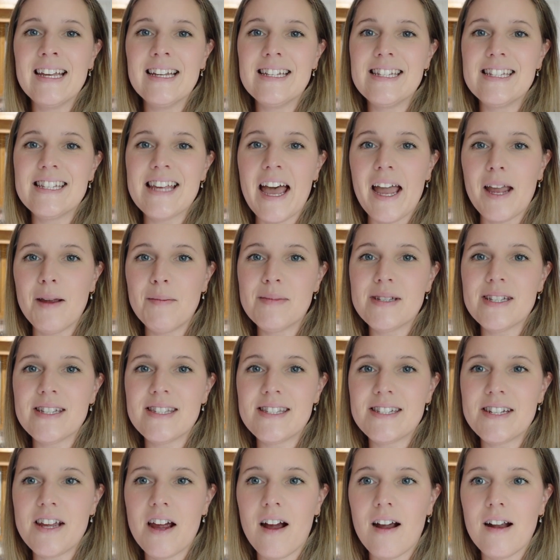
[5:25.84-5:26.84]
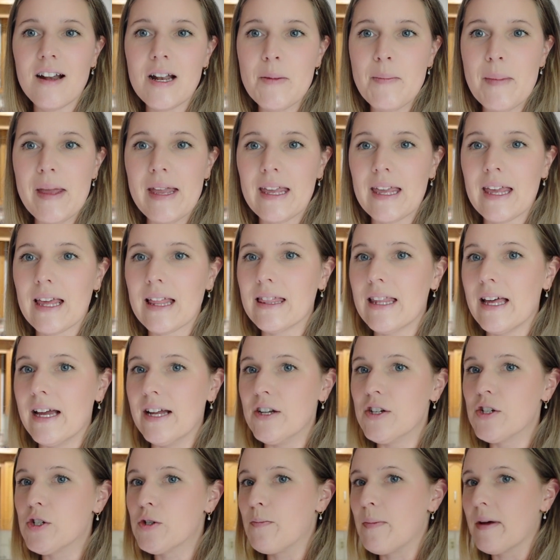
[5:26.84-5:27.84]
Time to start making
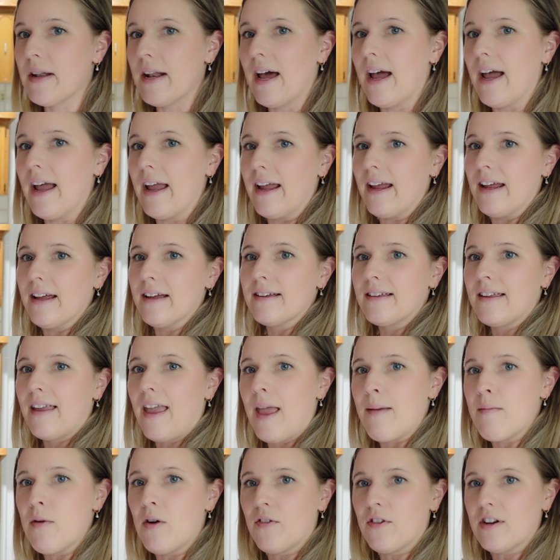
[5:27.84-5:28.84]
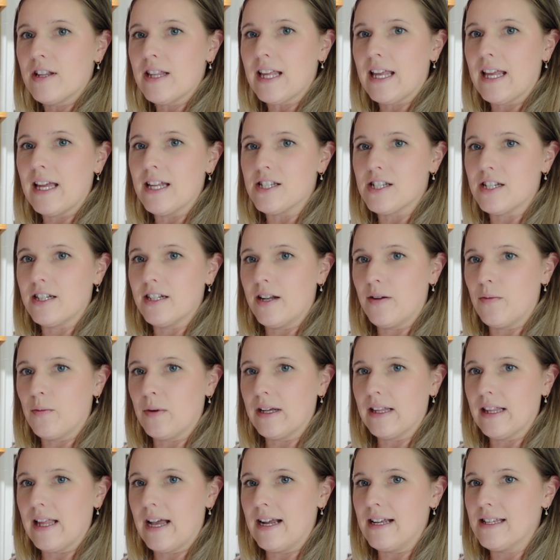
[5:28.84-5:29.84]
lunch, but I came over to the kitchen and
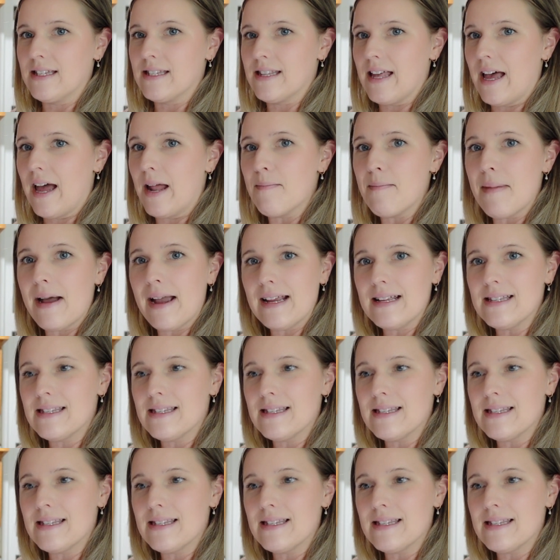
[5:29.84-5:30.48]
realized that my